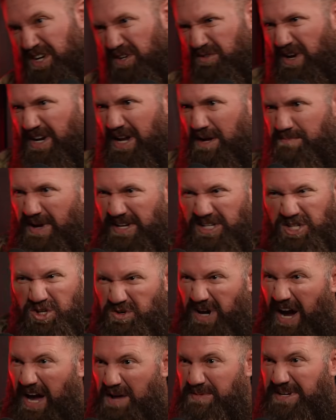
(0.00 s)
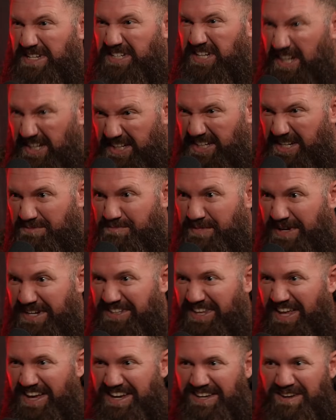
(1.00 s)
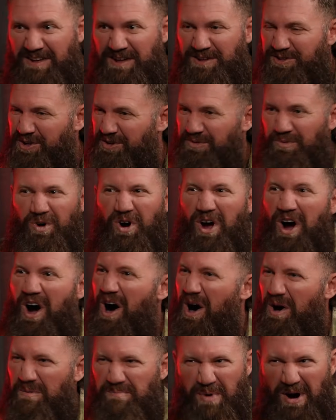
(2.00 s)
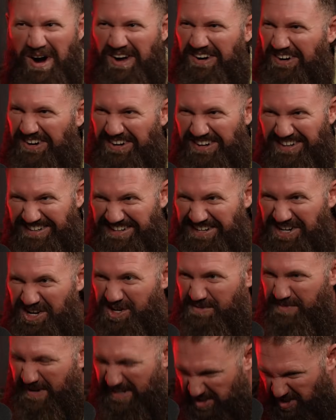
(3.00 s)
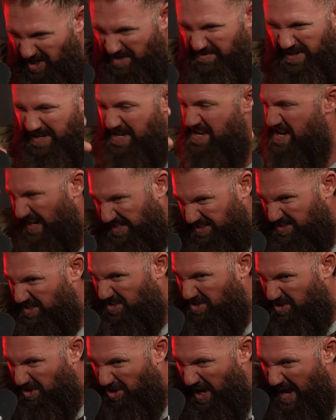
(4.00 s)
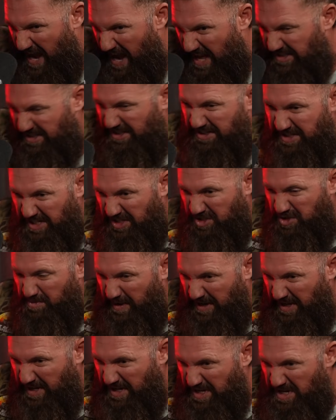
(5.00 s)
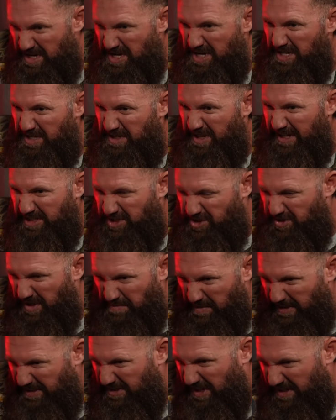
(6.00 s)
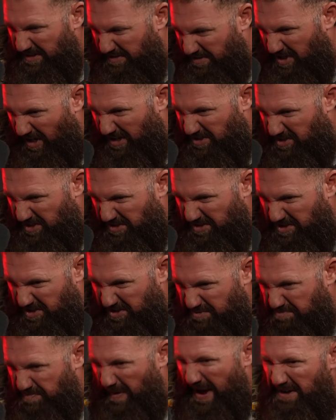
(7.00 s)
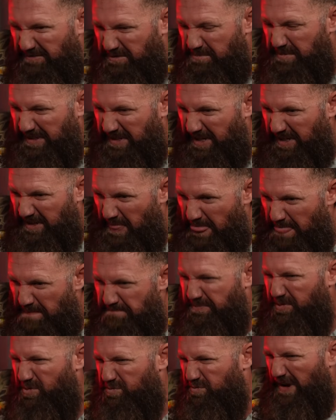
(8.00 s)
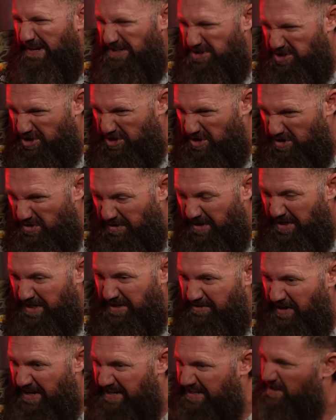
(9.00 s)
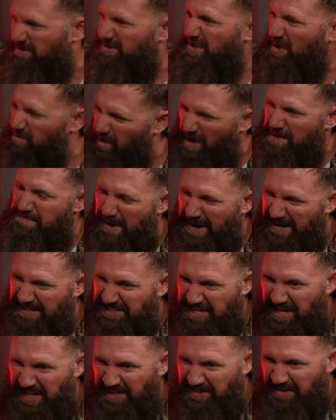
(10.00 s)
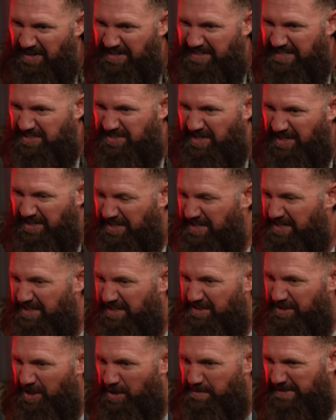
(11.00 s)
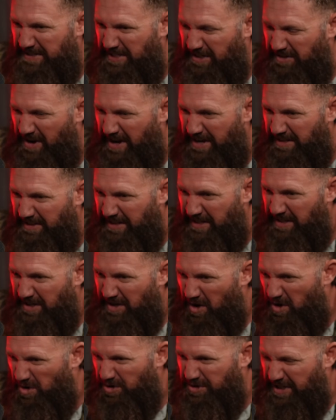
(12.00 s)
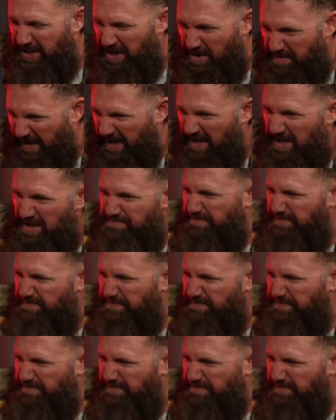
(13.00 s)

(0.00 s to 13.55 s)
right? I'm like, you gotta be kidding me. Like, dude, we're all butthurt, you know what I mean? So I'm like, I see his little hat in the ditch. I'm like, the dust and spot for me, like, I shoot, right? It goes like right by his head, right? And he's like, a little bit to the right, like hold here. I'm like,